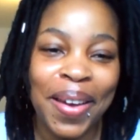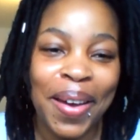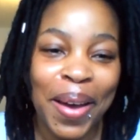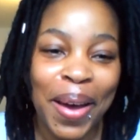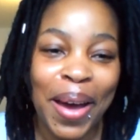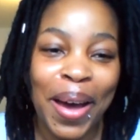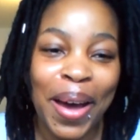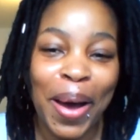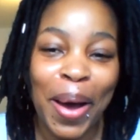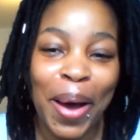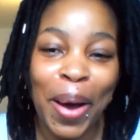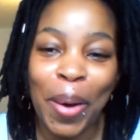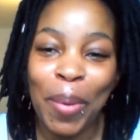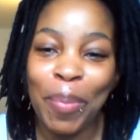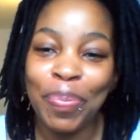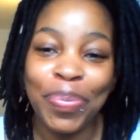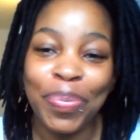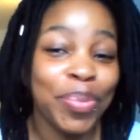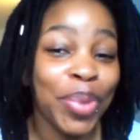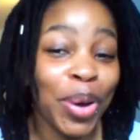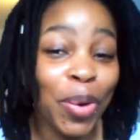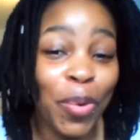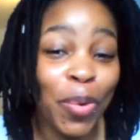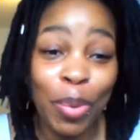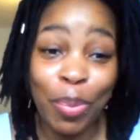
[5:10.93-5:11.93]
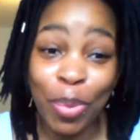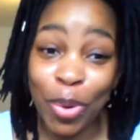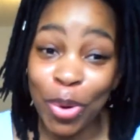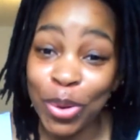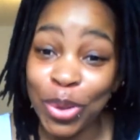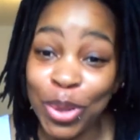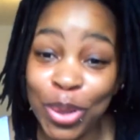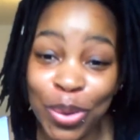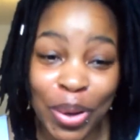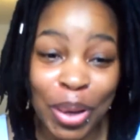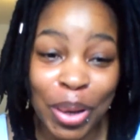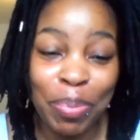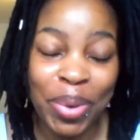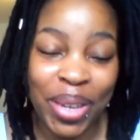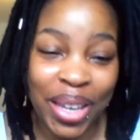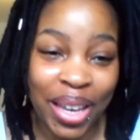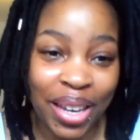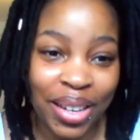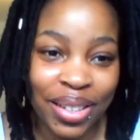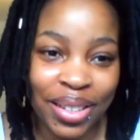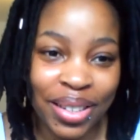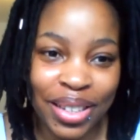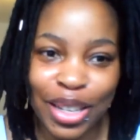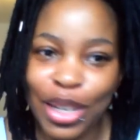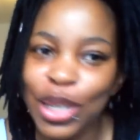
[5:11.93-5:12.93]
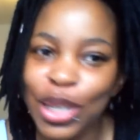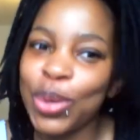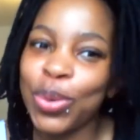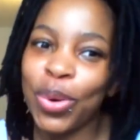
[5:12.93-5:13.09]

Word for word: um, but we're both doing PhDs.